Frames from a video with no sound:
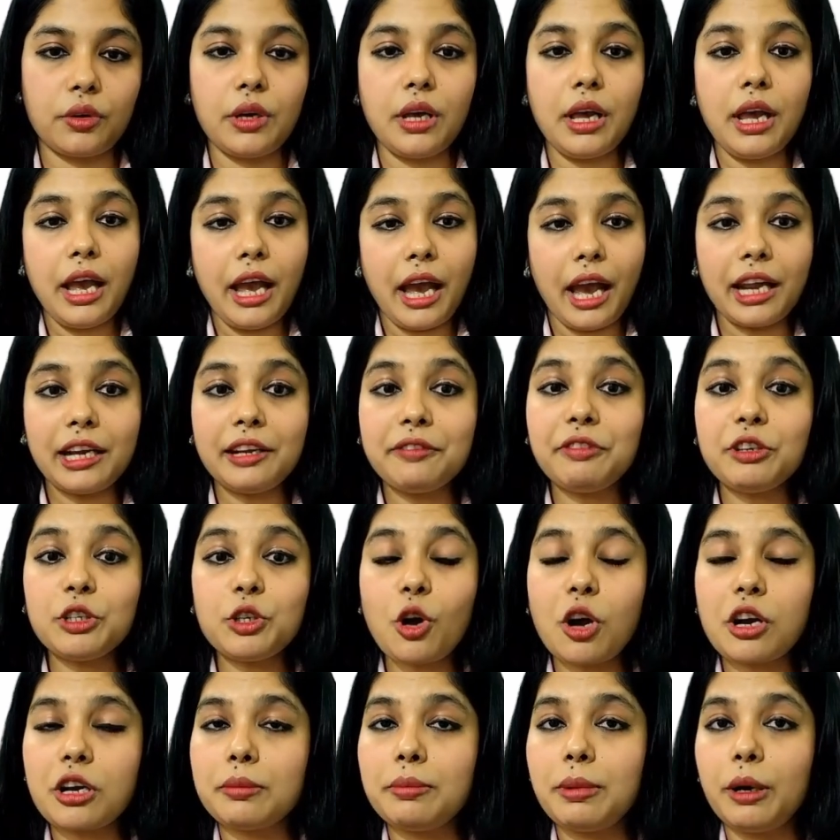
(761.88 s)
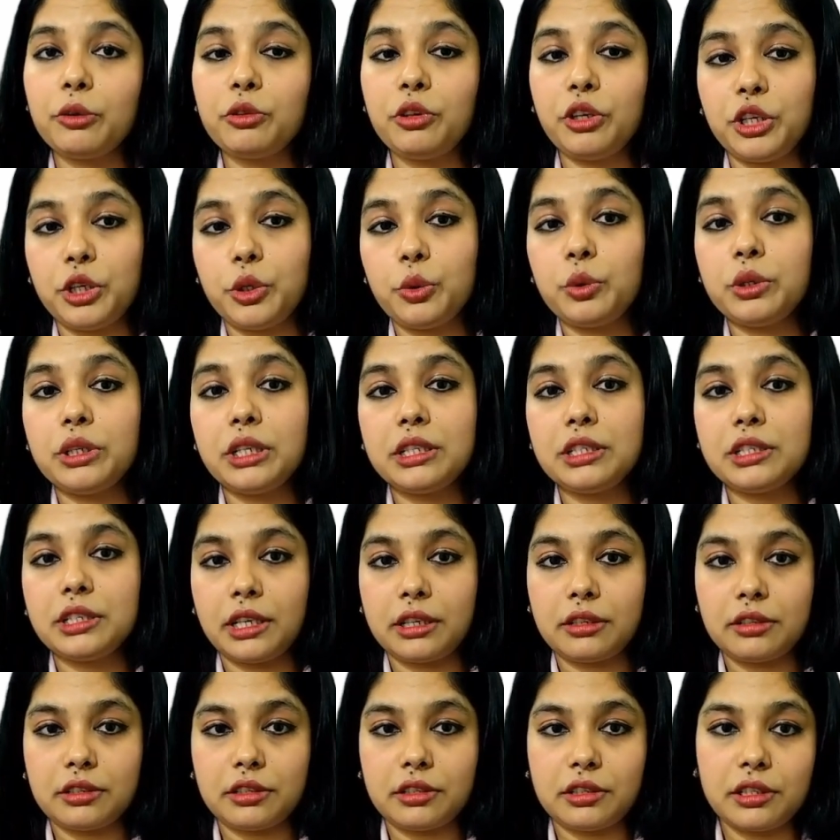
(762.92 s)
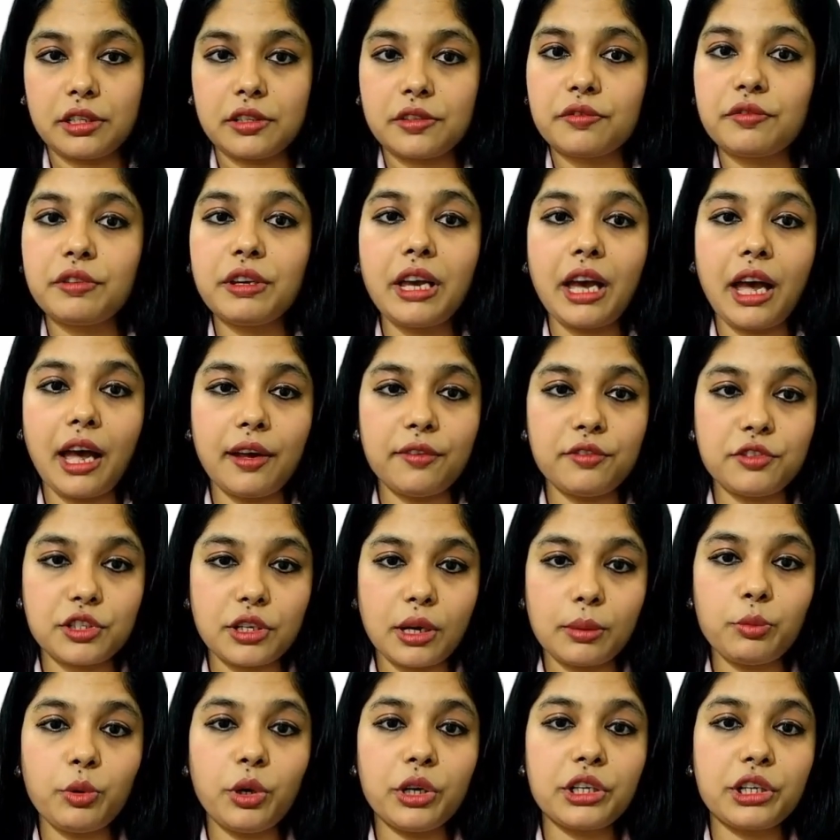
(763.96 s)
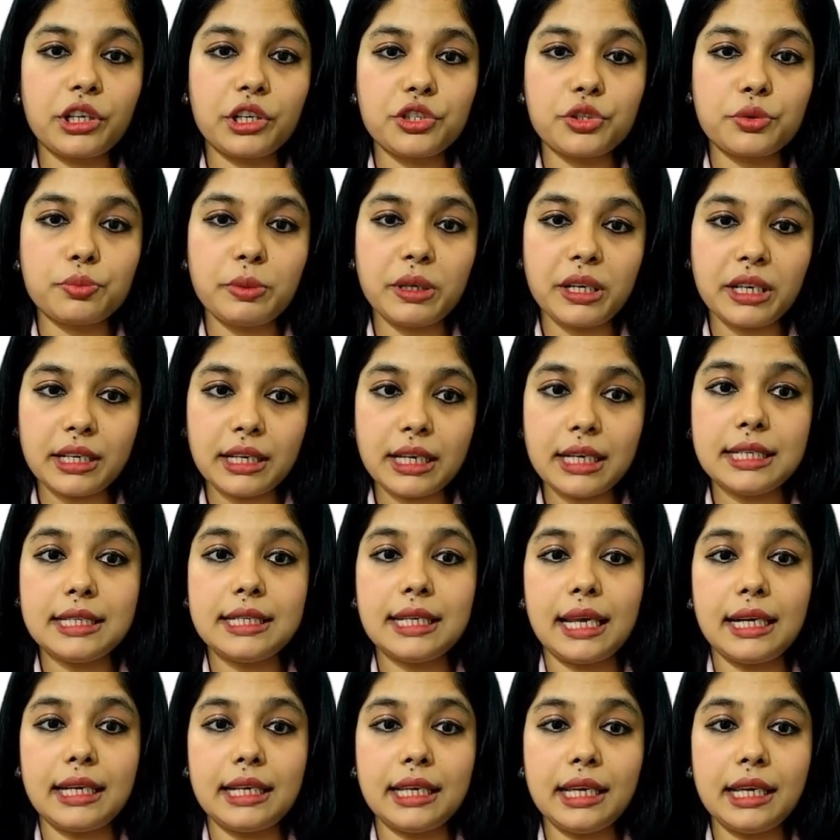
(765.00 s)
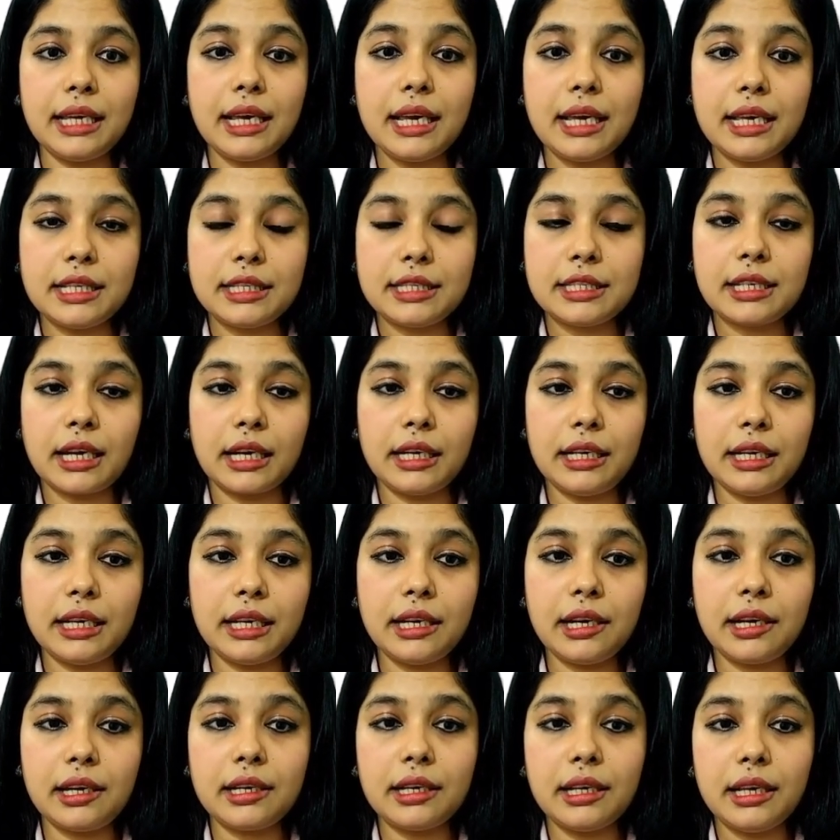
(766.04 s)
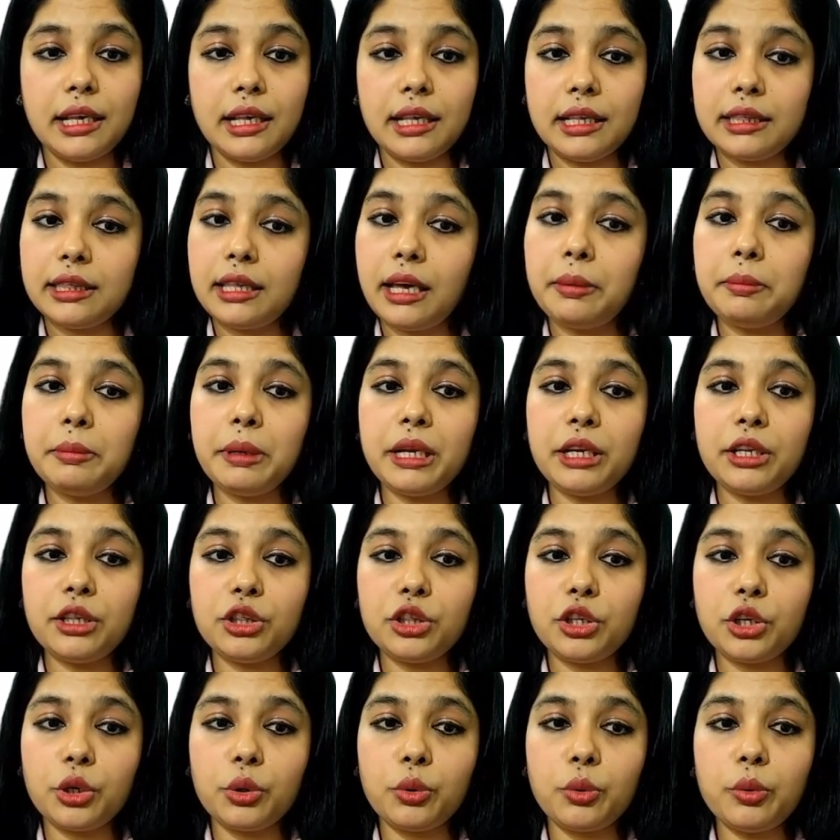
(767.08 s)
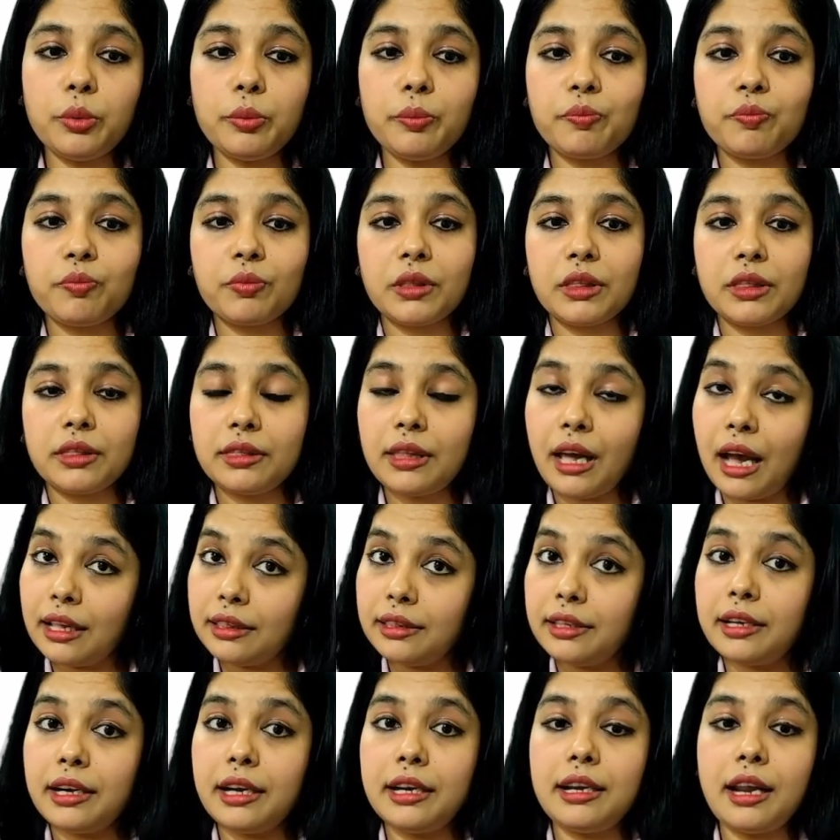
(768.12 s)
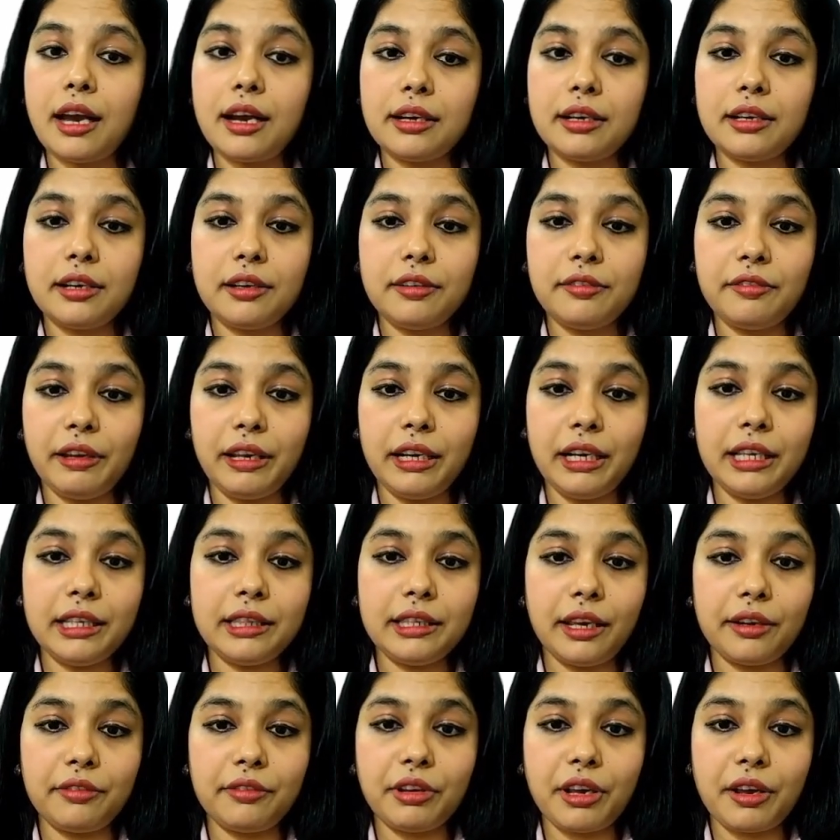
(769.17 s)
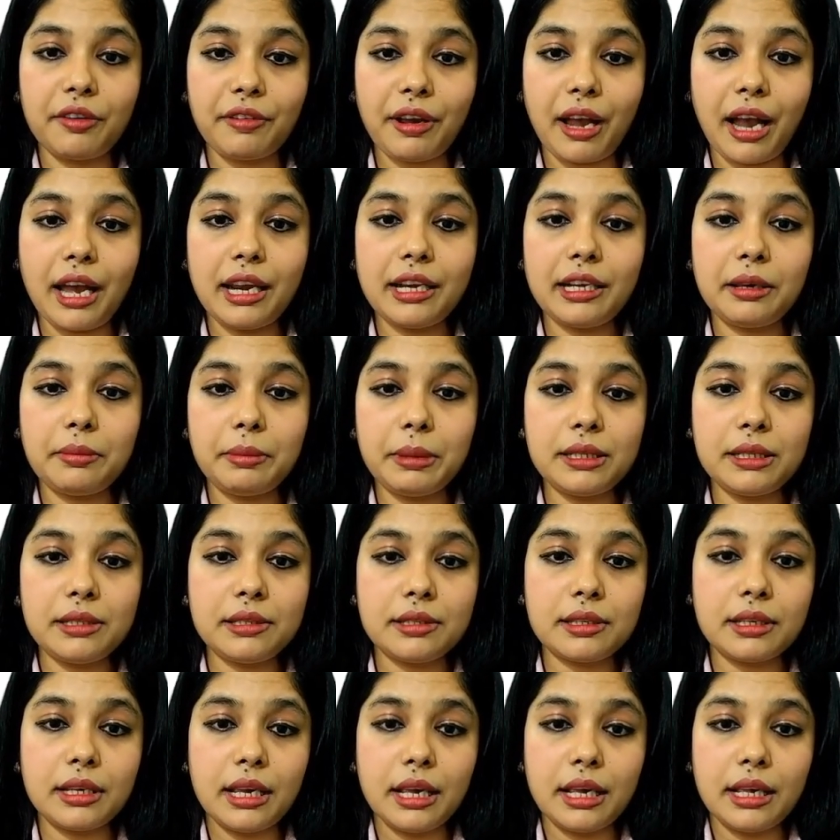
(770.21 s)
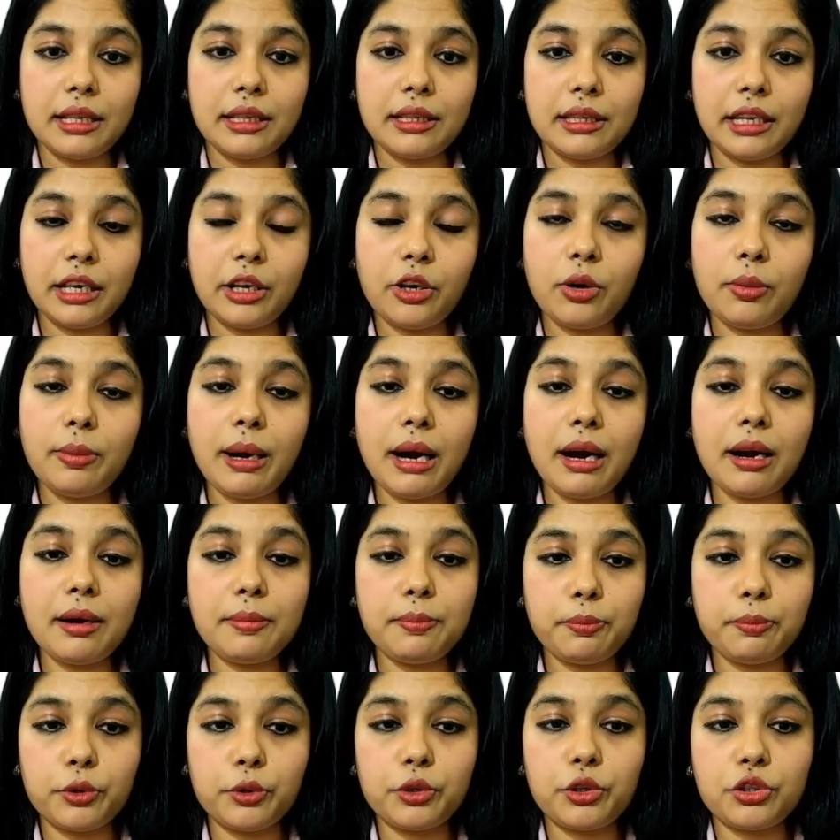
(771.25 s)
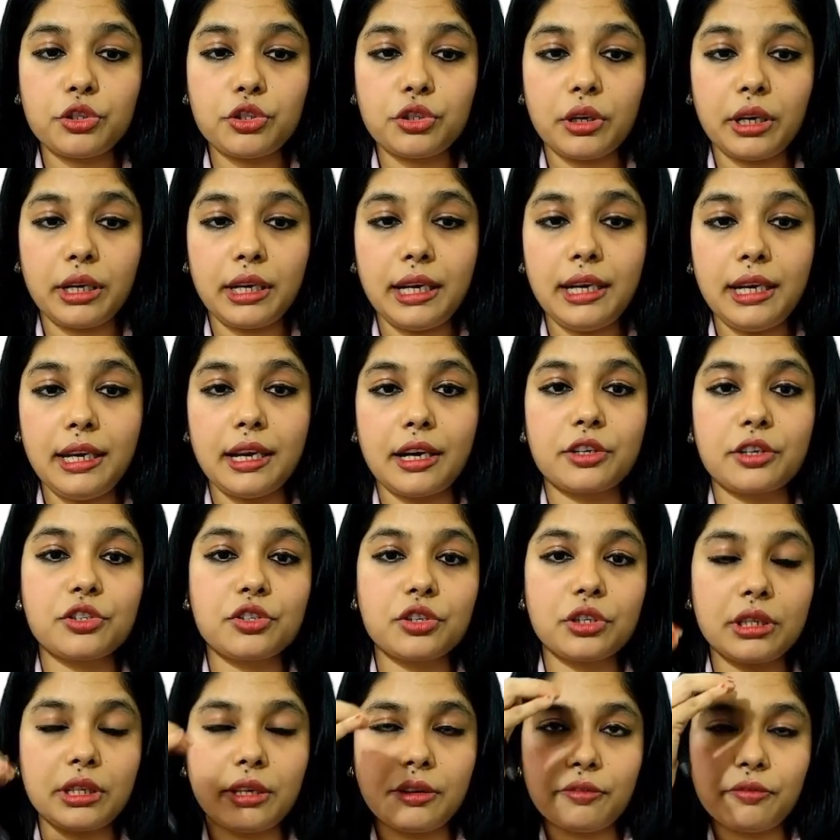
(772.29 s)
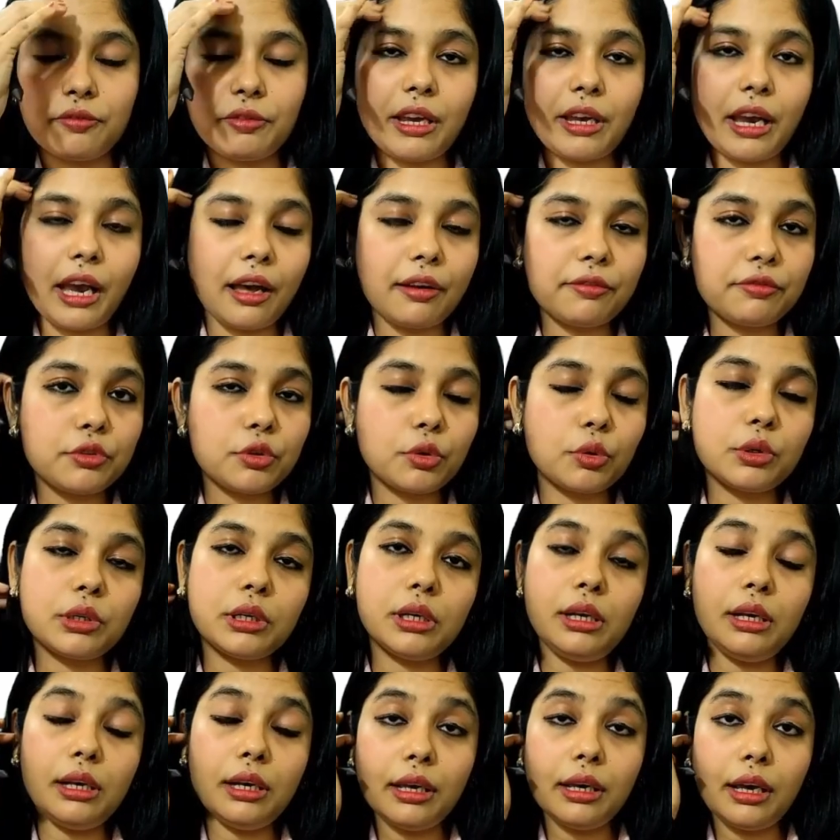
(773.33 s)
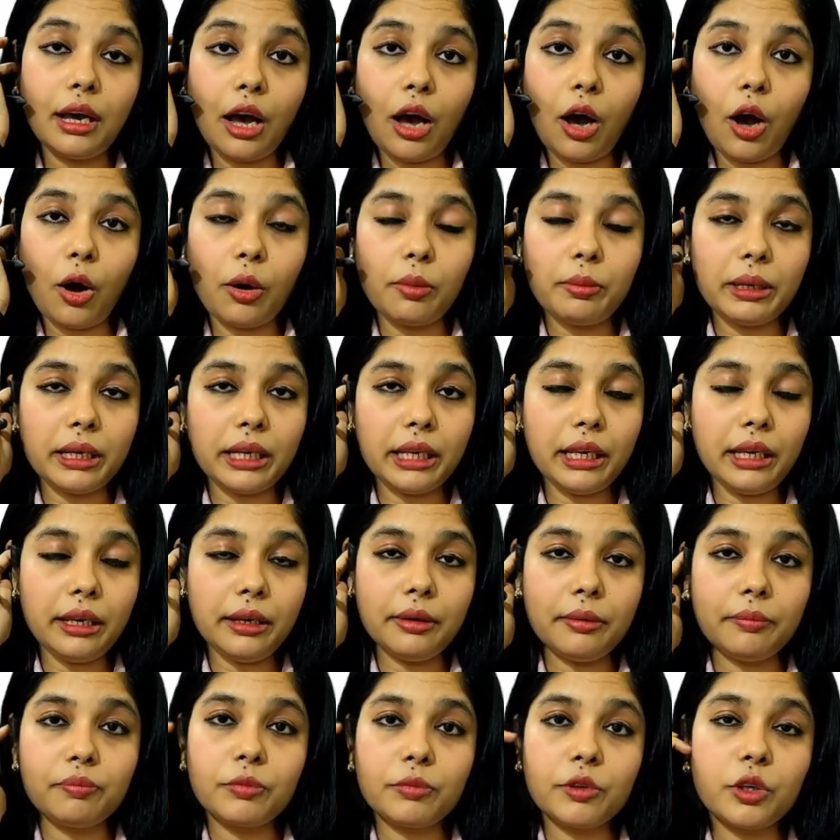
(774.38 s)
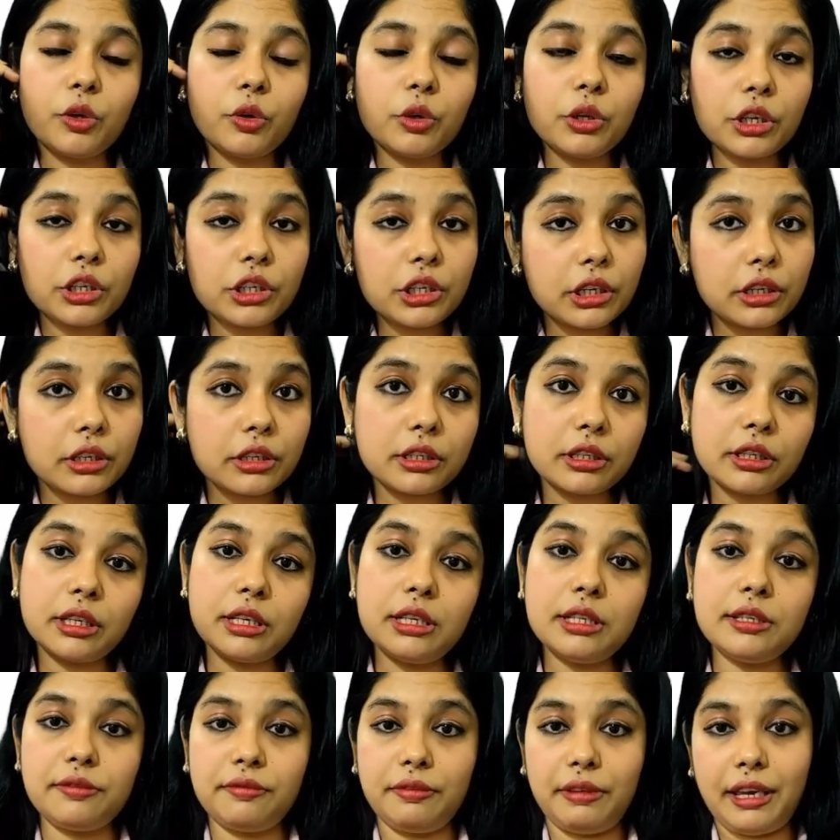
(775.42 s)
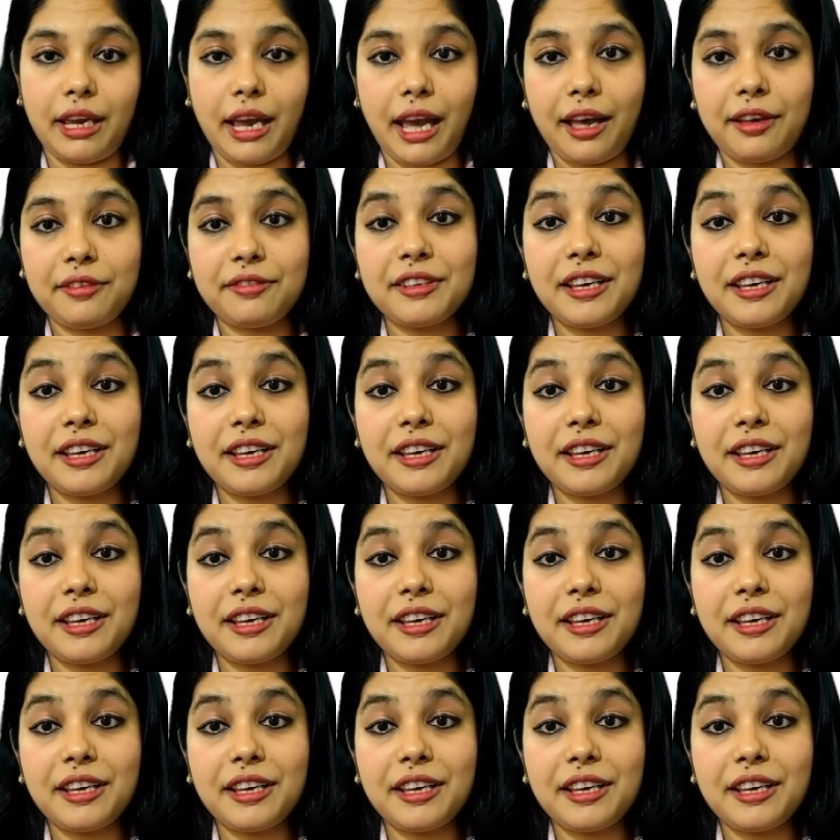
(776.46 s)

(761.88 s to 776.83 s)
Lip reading: And if we talk about the union territories, we have Jammu and Kashmir, Delhi, Chandigarh, Daman, Diu, Dadar and Nagar Haveli. Then we have Andamans, Nicobar, Puducherry, Lakshadweep. We have total how many union territories? We have